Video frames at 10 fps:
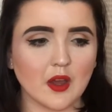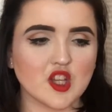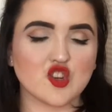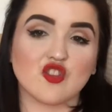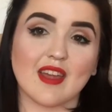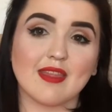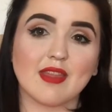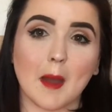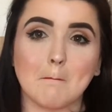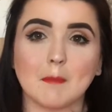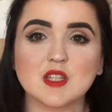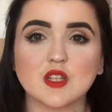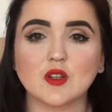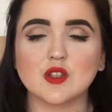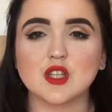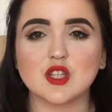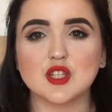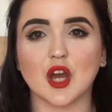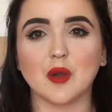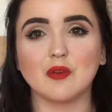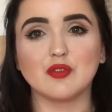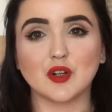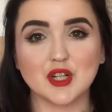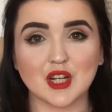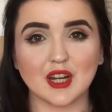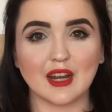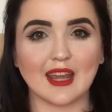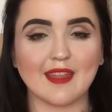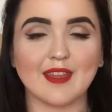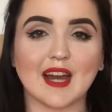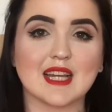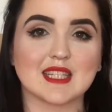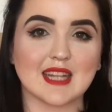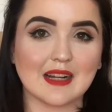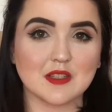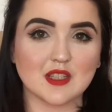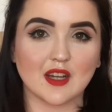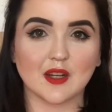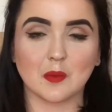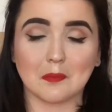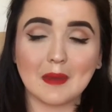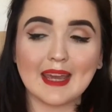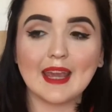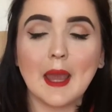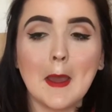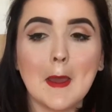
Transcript: strength and muscles, so unfortunately that is the downside with me,